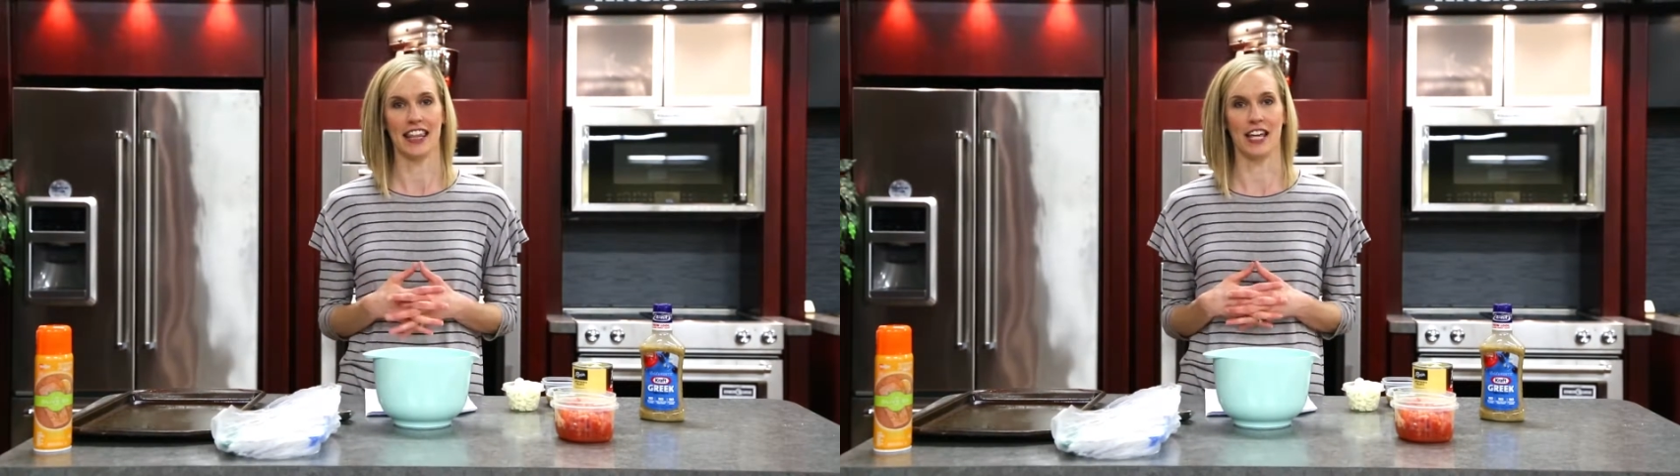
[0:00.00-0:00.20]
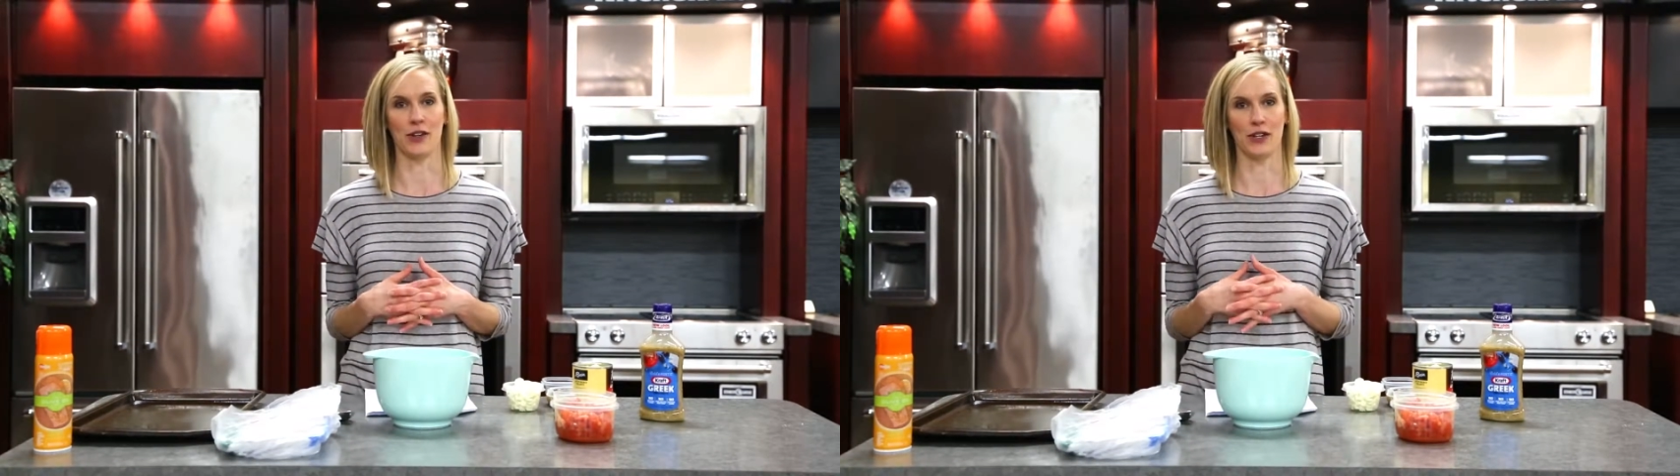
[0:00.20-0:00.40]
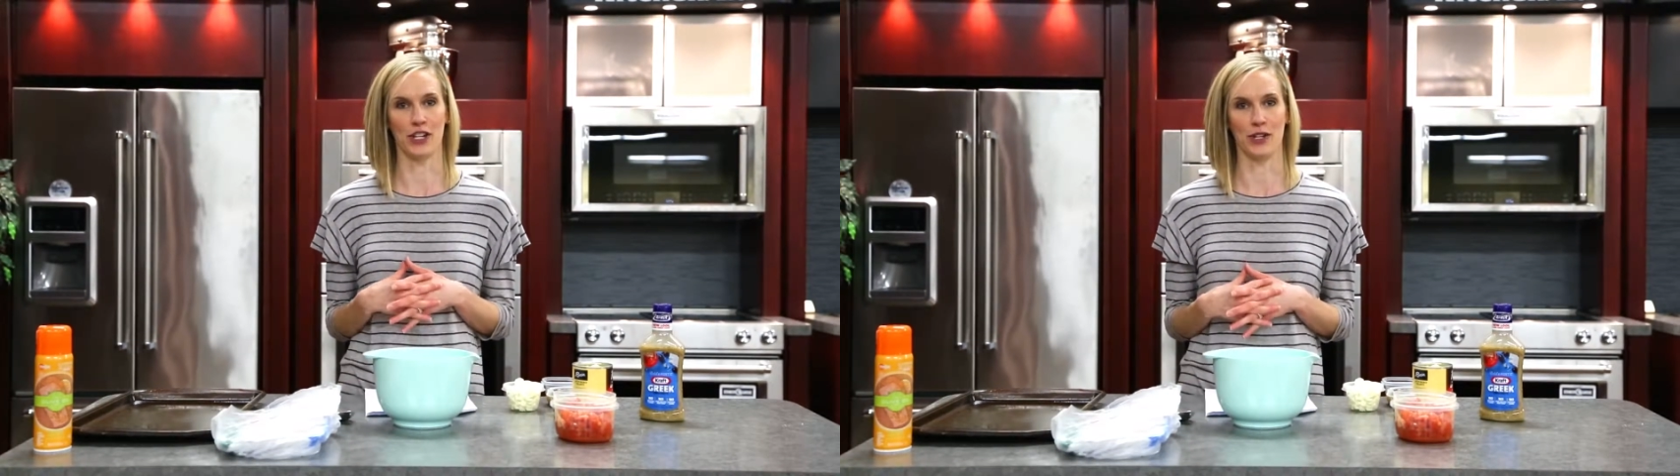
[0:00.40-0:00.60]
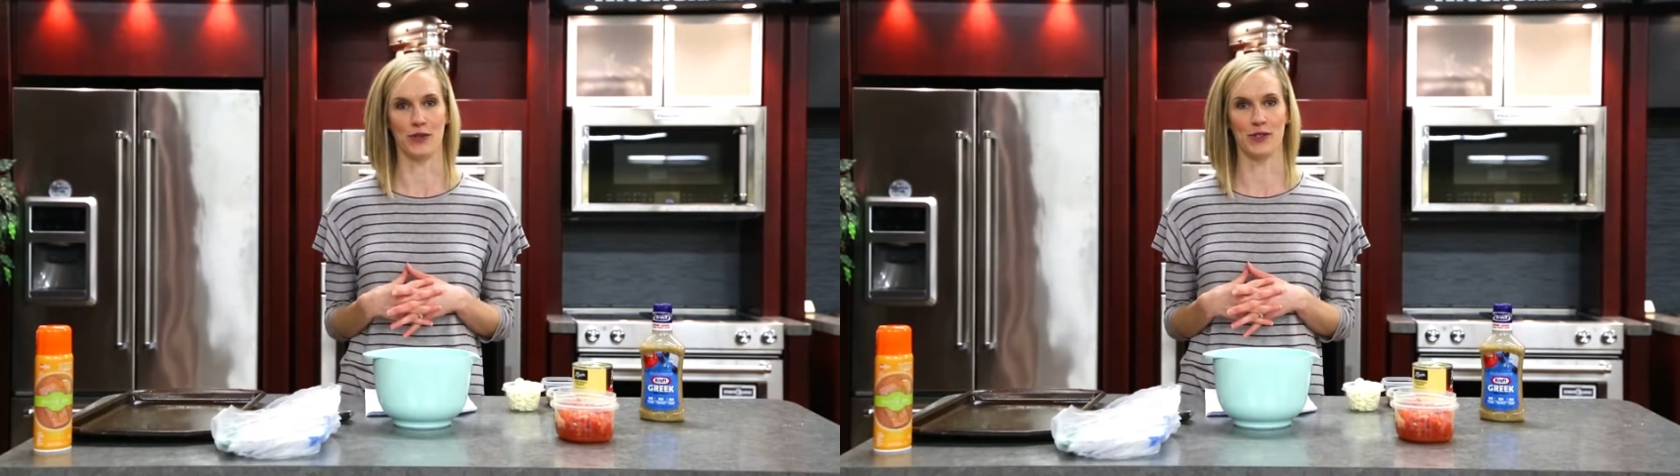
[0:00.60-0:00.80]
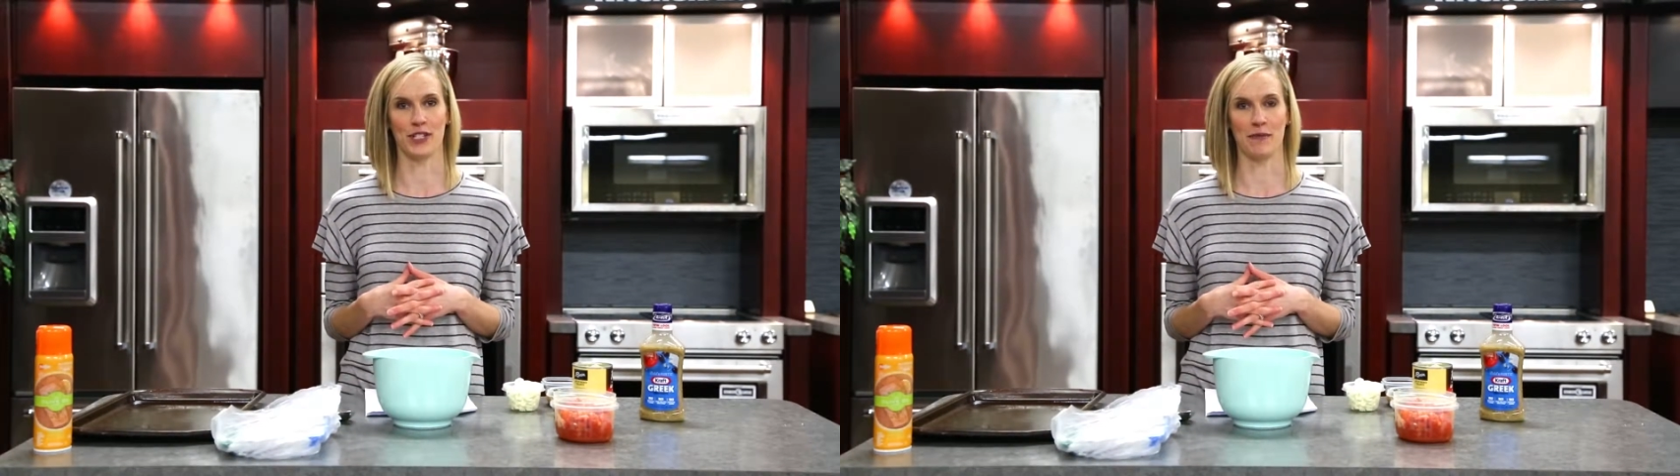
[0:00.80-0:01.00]
that you can
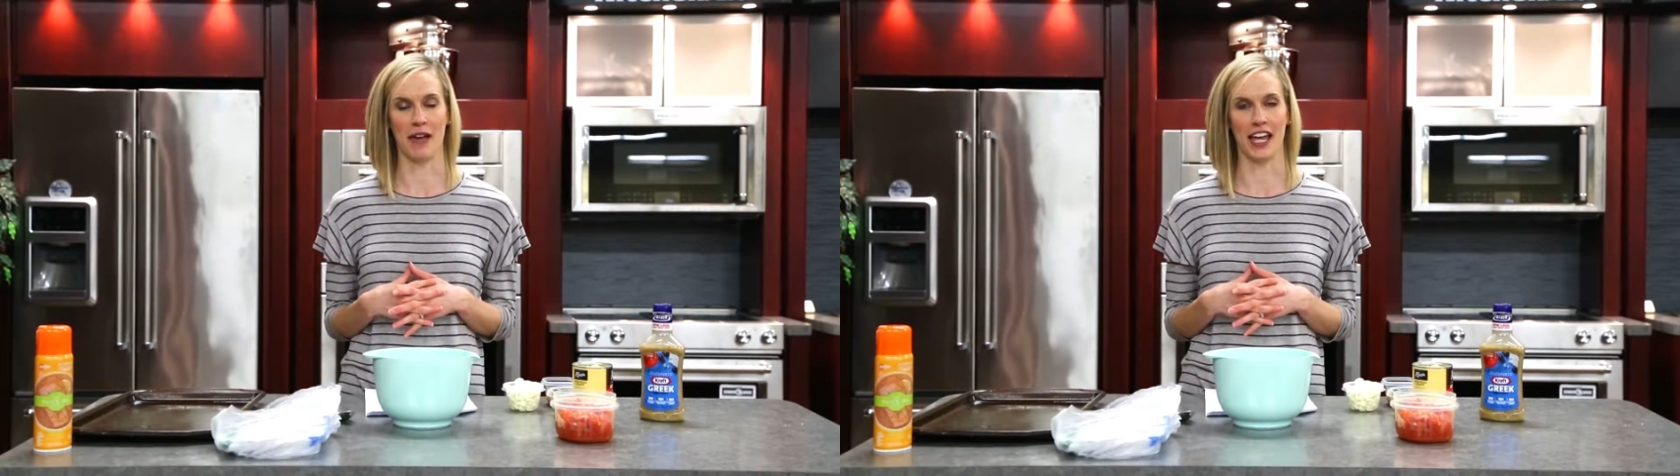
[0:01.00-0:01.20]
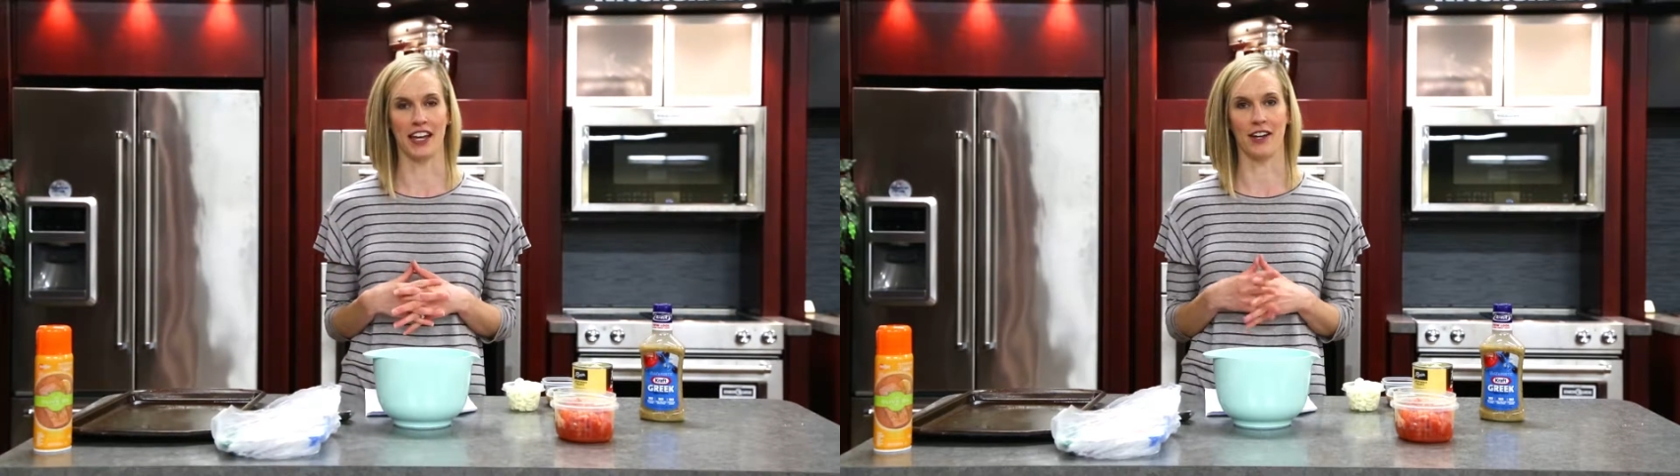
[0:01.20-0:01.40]
use to make